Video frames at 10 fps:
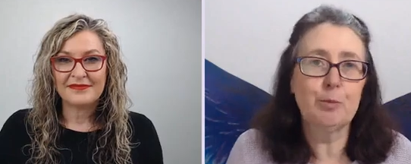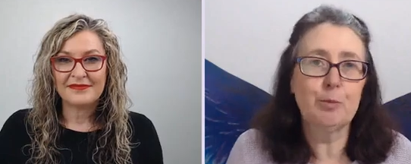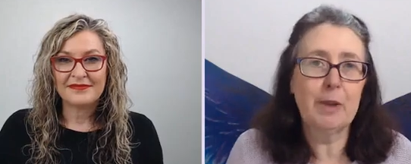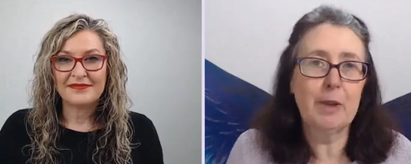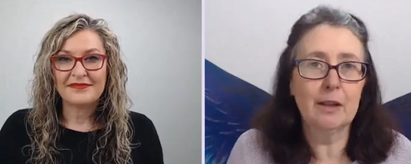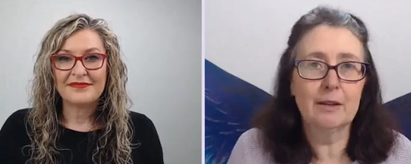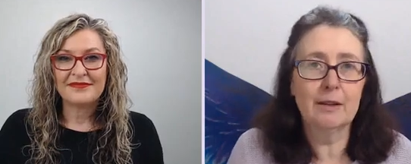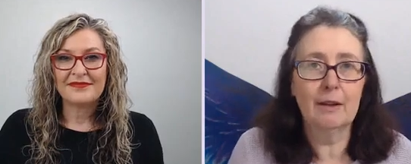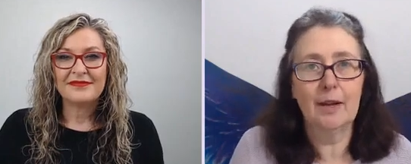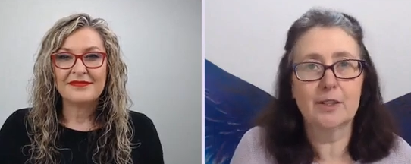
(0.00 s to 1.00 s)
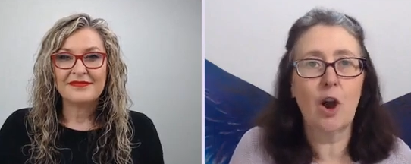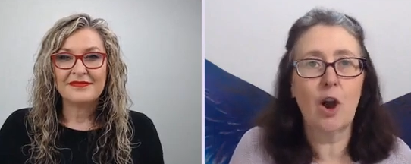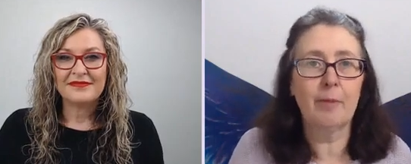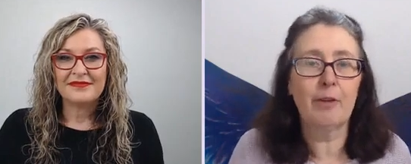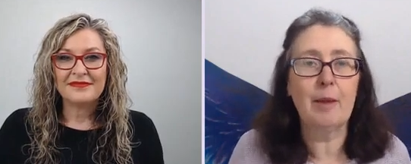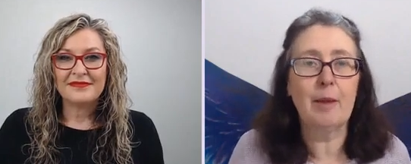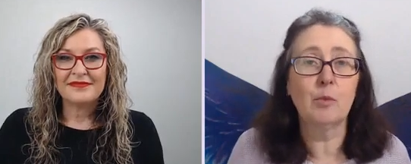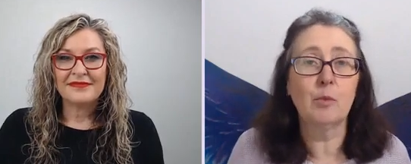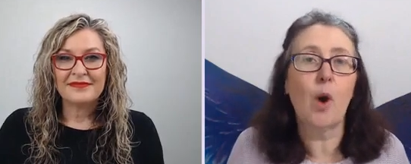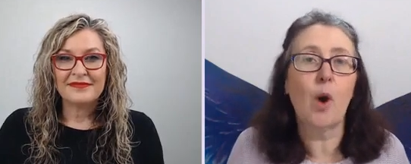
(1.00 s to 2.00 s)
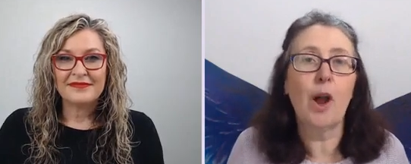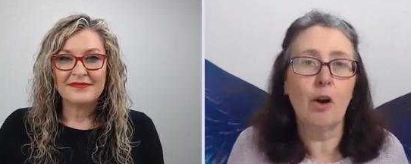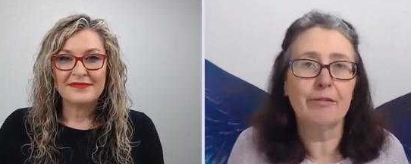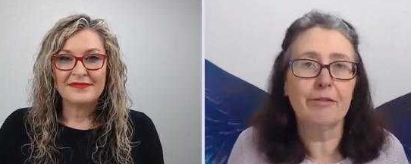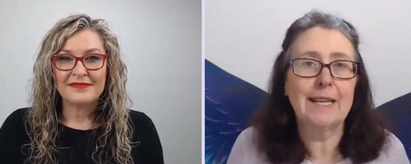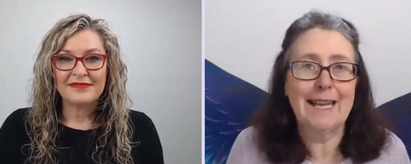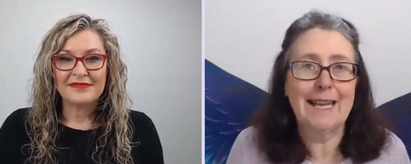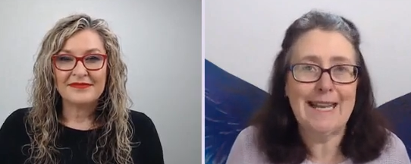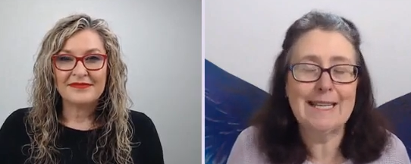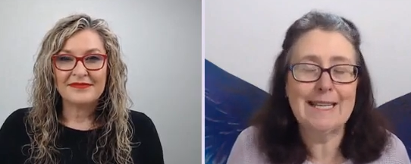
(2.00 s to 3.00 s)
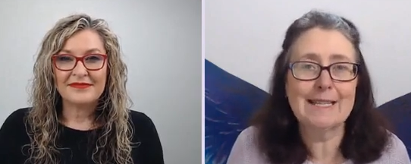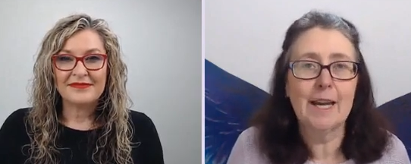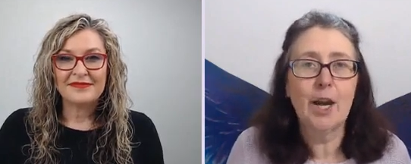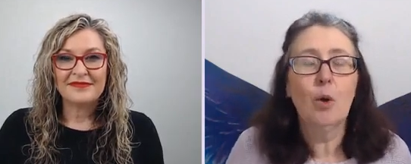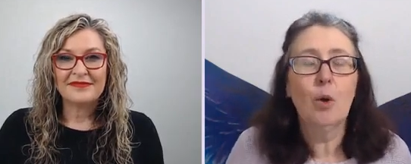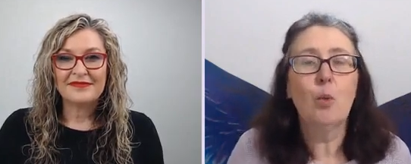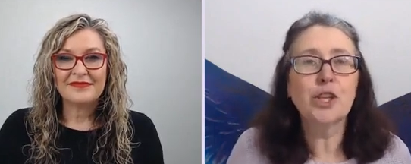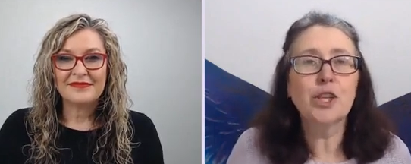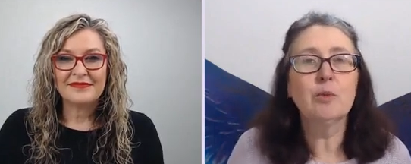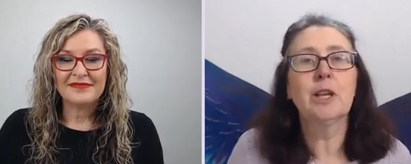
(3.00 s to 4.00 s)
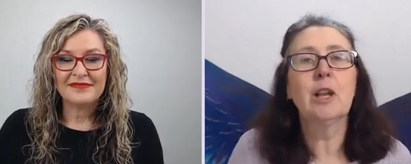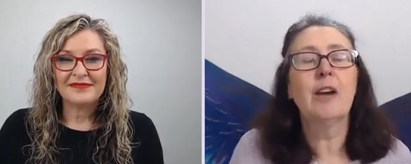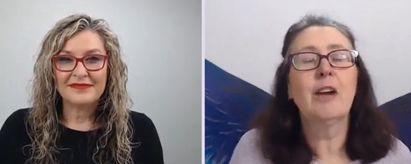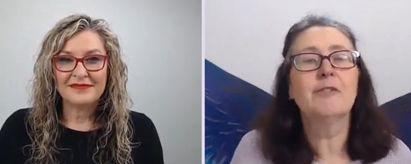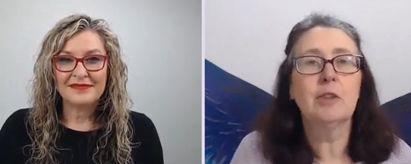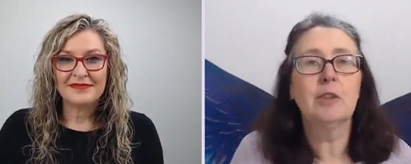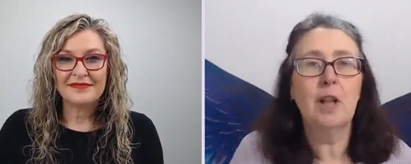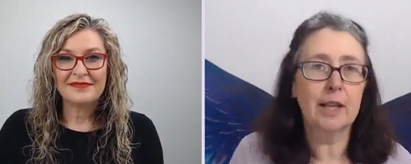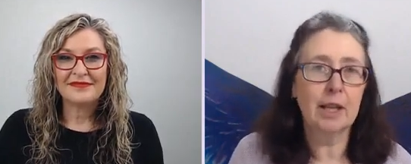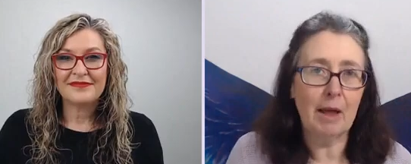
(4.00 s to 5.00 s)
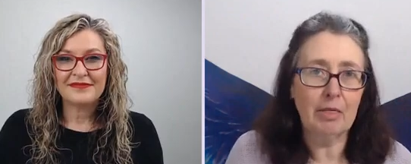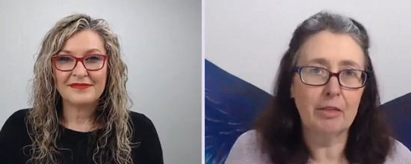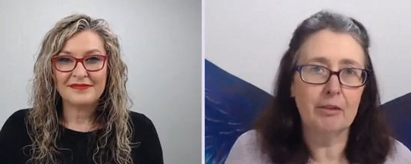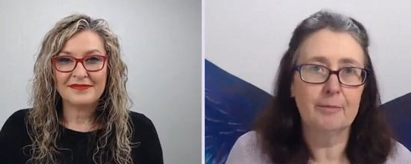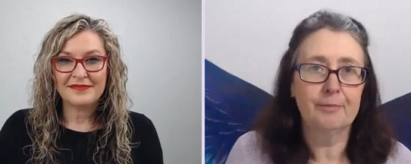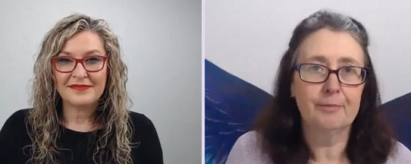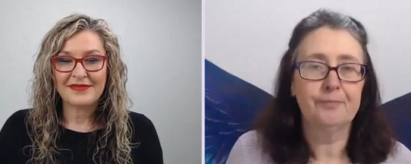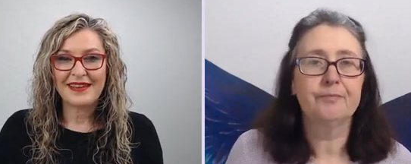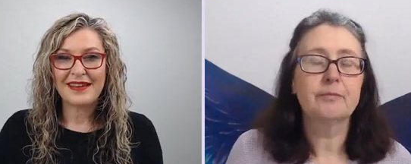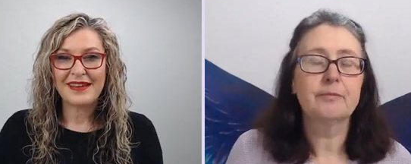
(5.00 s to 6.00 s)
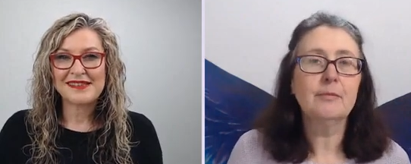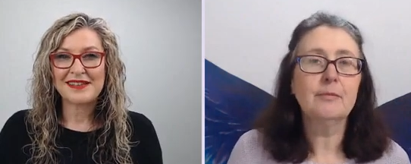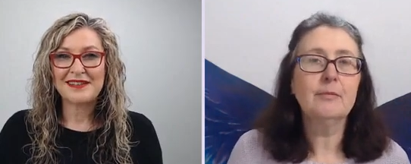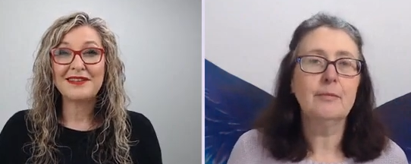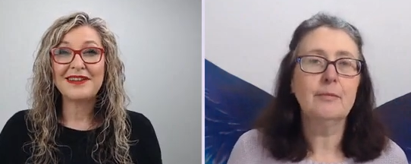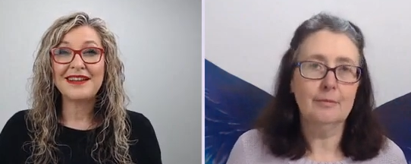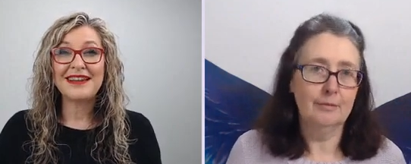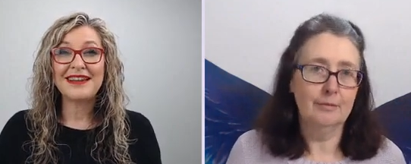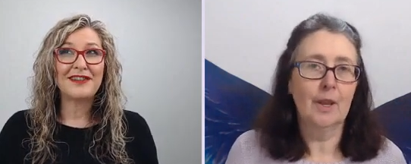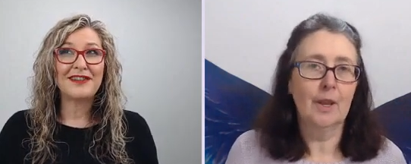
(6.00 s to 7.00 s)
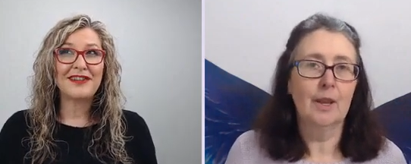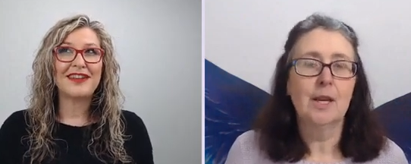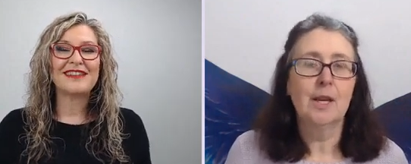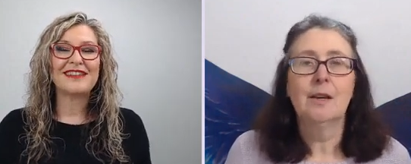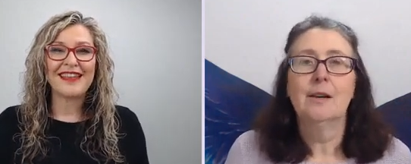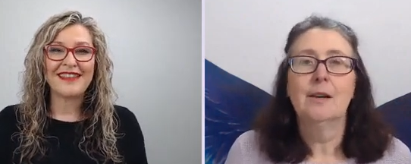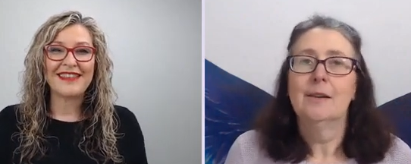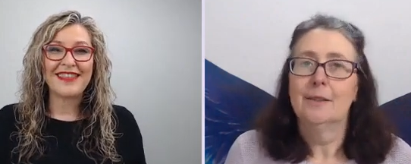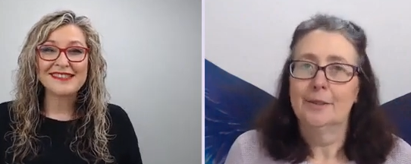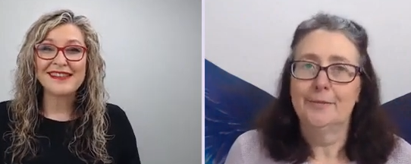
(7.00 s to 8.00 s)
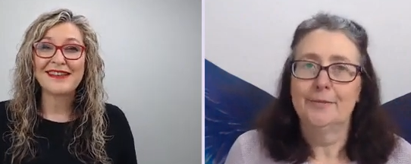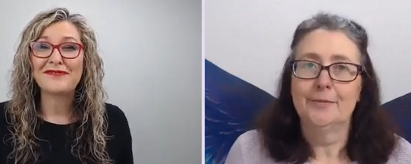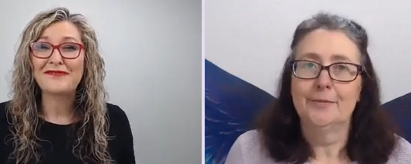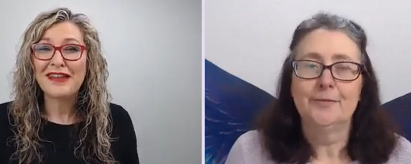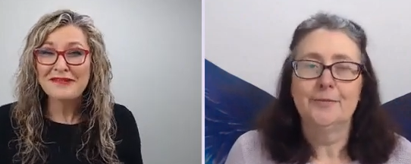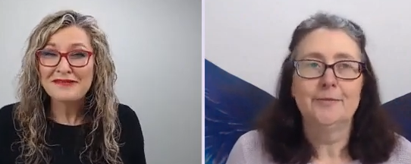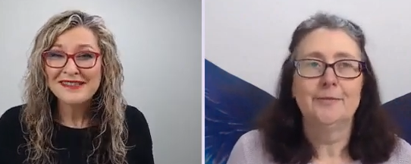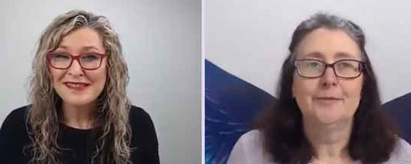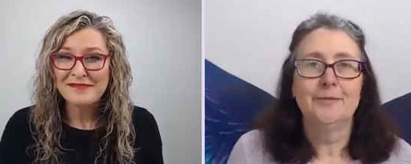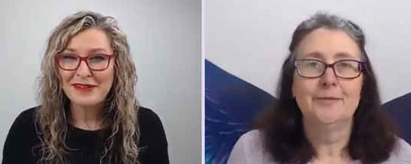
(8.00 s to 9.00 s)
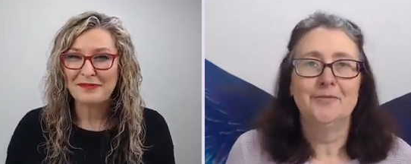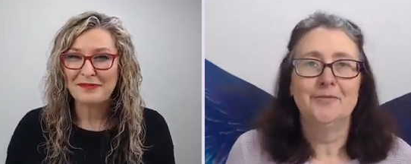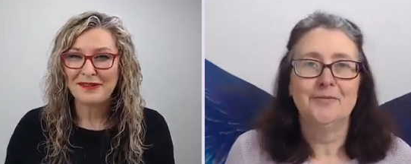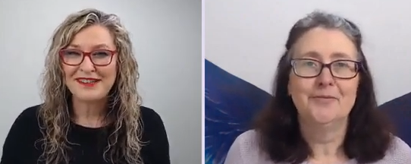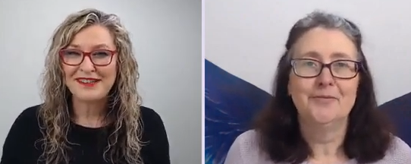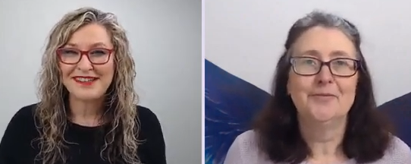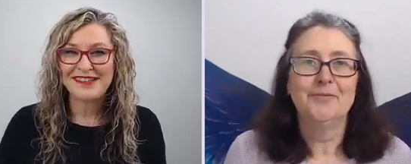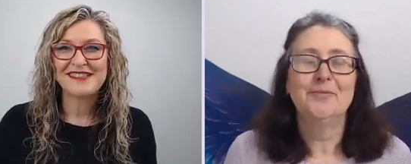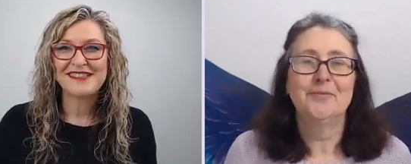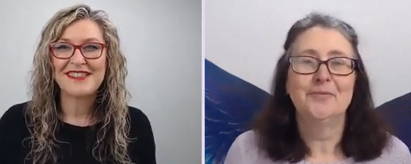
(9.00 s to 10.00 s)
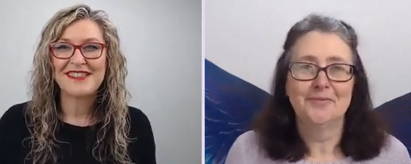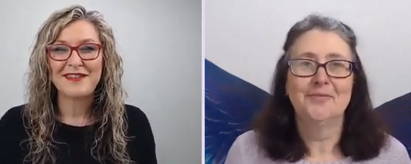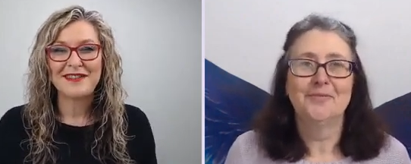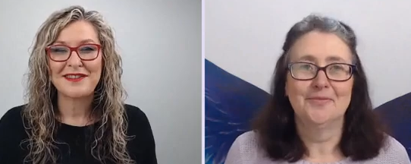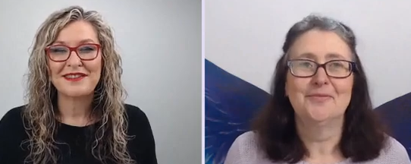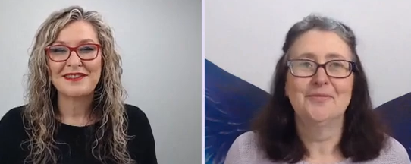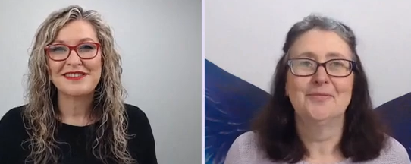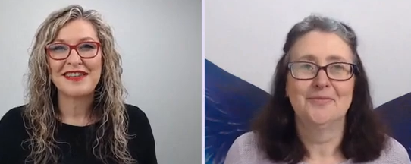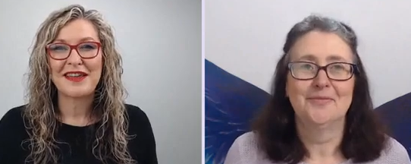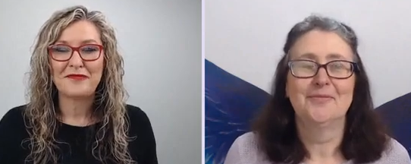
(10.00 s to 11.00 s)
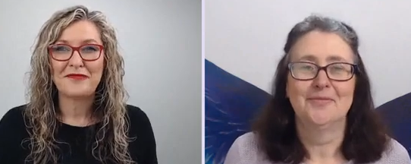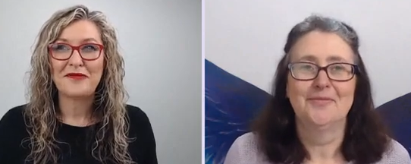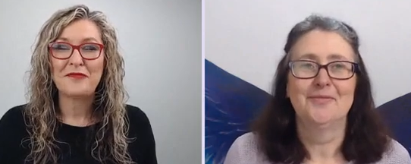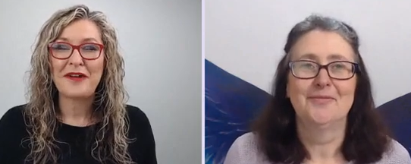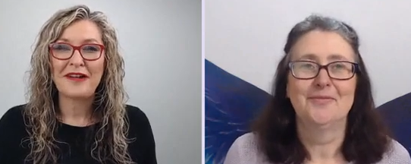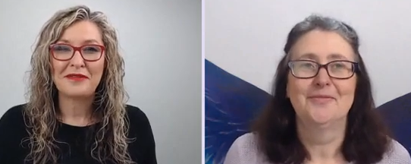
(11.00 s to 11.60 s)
Speaker 1: big a, a time frame which quite often it is what do you want your life to look like in a month
Speaker 2: Absolutely. You know, that's a very similar process to that I use to get from where I